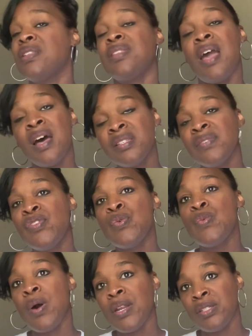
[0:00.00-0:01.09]
the odds of you
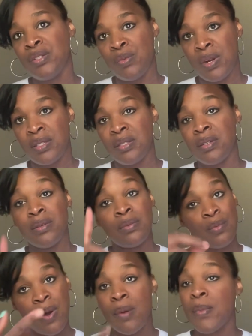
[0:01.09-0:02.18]
wanting to run to
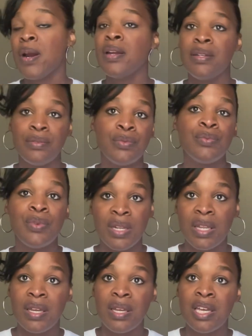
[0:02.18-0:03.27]
Walmart is
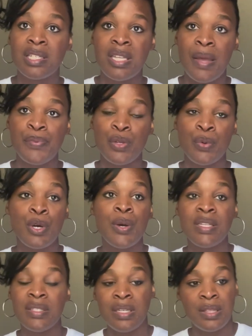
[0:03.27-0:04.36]
really exceptional
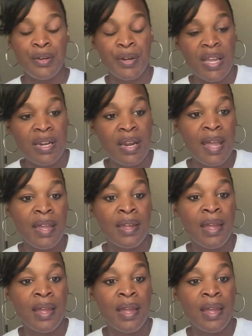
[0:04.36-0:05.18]
at 10:30 at night.